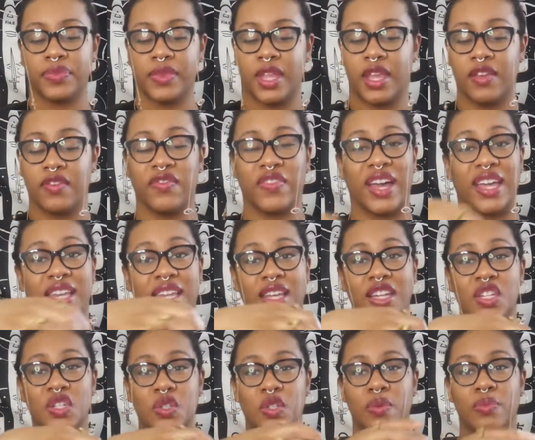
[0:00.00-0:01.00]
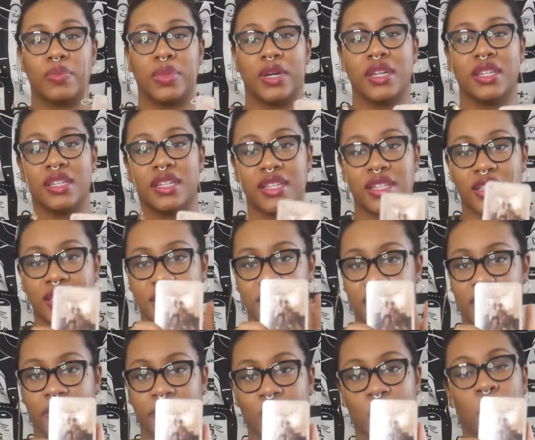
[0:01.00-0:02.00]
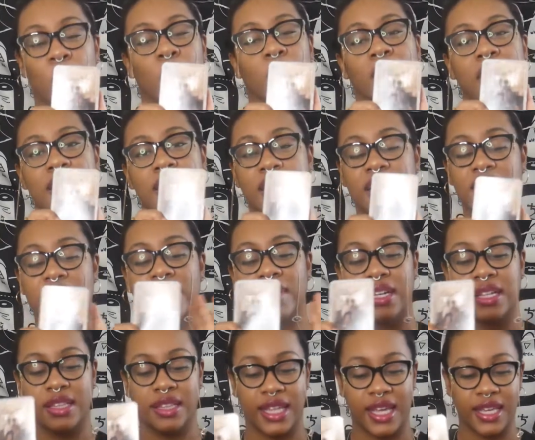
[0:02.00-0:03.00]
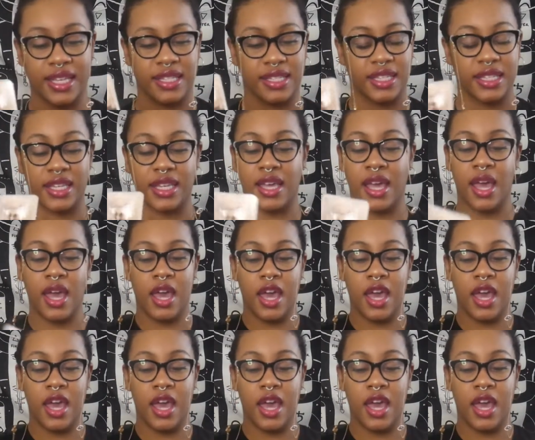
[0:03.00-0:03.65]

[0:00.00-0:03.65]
financial abundance, 10 of coins, leaving a legacy.